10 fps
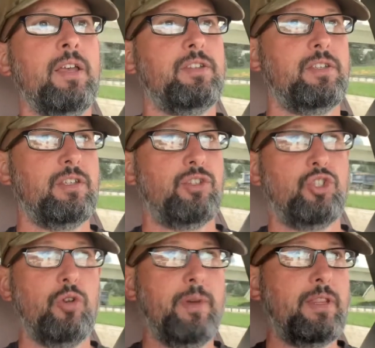So it's
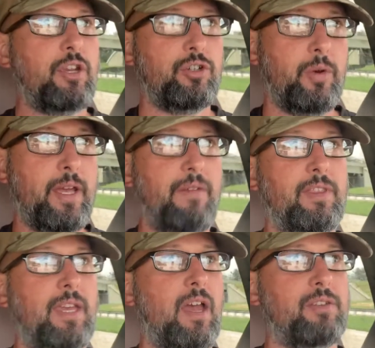assuming that you're doing
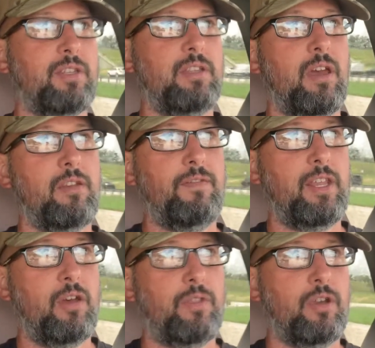everything else in the other
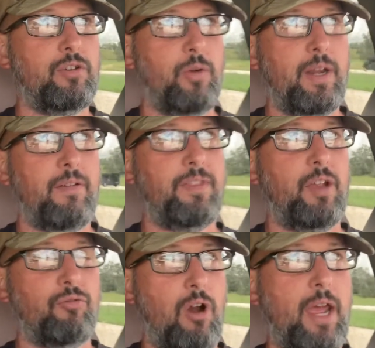video, that you're doing
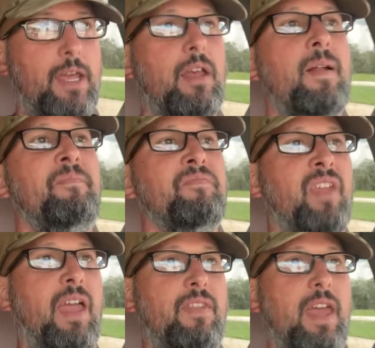everything right.
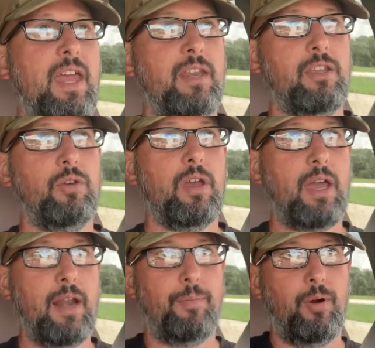And then you can
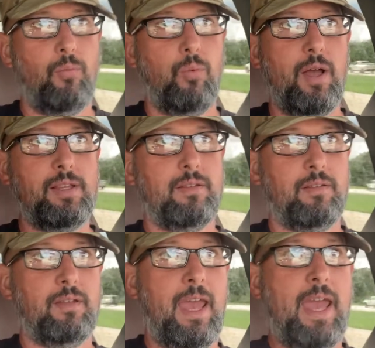kind of put one
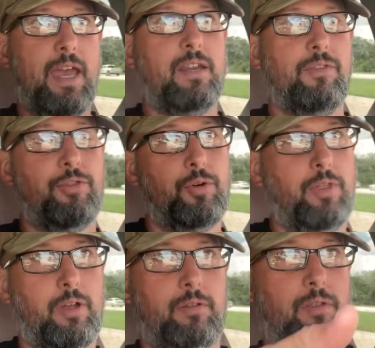hand through
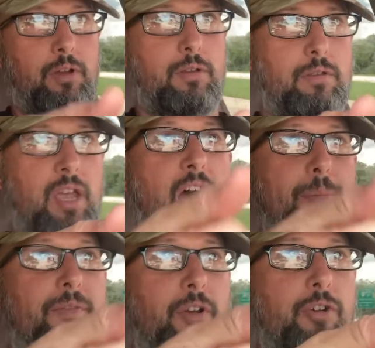the
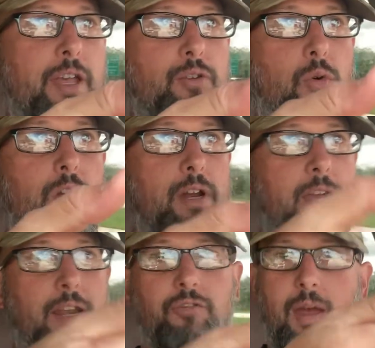top of the crate door and
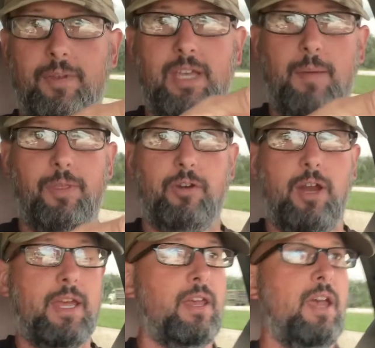kind of grab the top of the
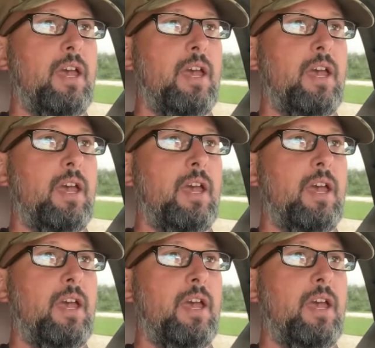crate.